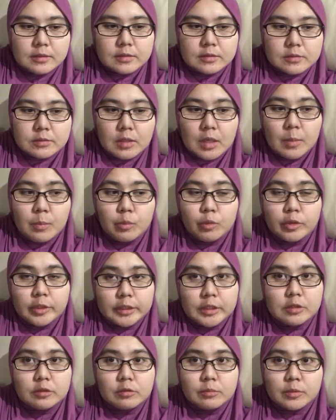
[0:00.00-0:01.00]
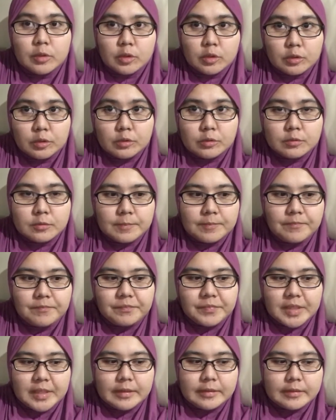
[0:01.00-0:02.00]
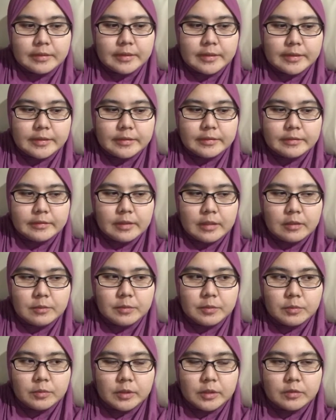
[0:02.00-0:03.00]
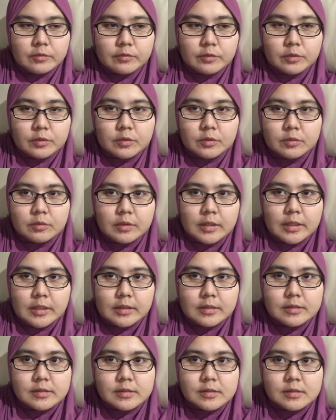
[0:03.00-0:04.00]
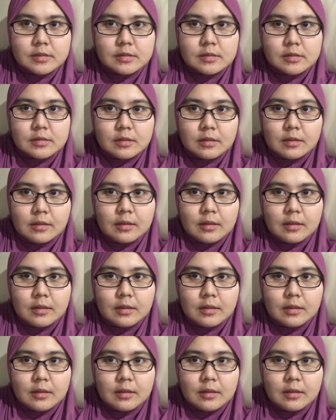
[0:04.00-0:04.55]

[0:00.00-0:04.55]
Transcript: So I'm working tomorrow and then I'll be working for two days